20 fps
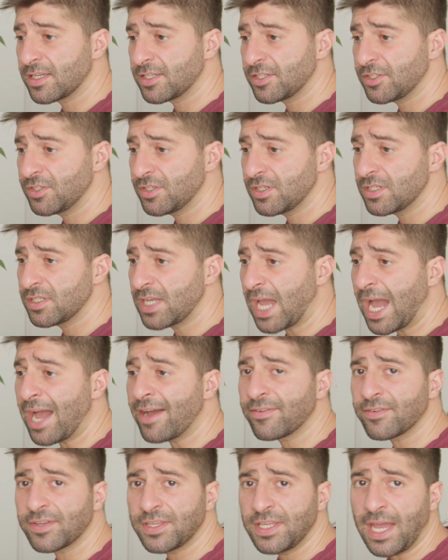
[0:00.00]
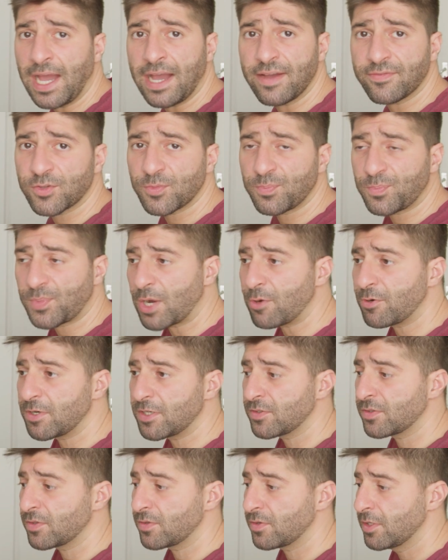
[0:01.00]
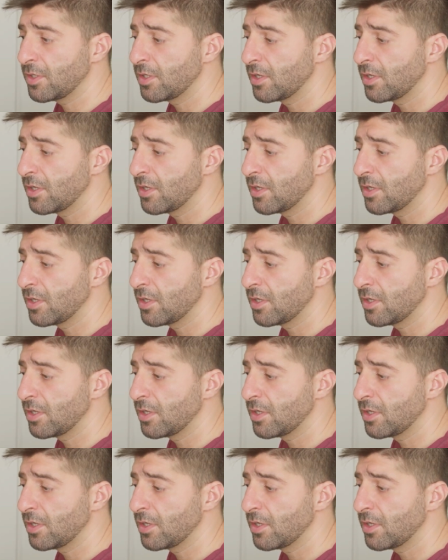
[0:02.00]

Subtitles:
you have to power